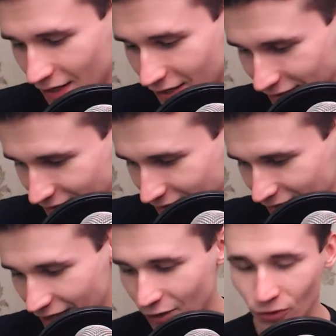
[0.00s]
and uh,
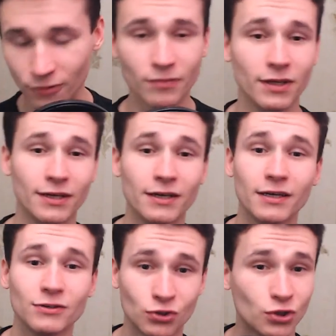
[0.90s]
I will be
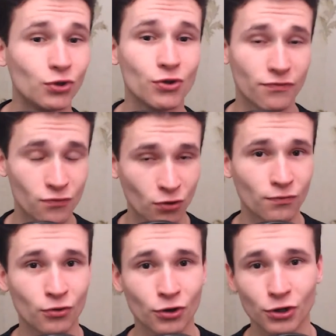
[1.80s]
truthful
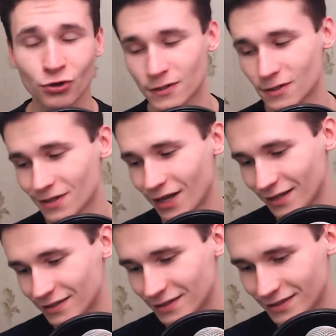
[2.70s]
for you
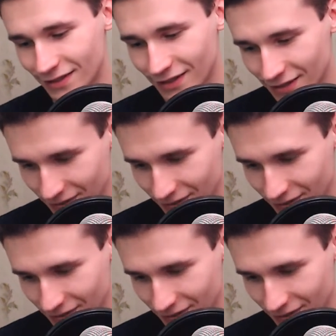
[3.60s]
and uh,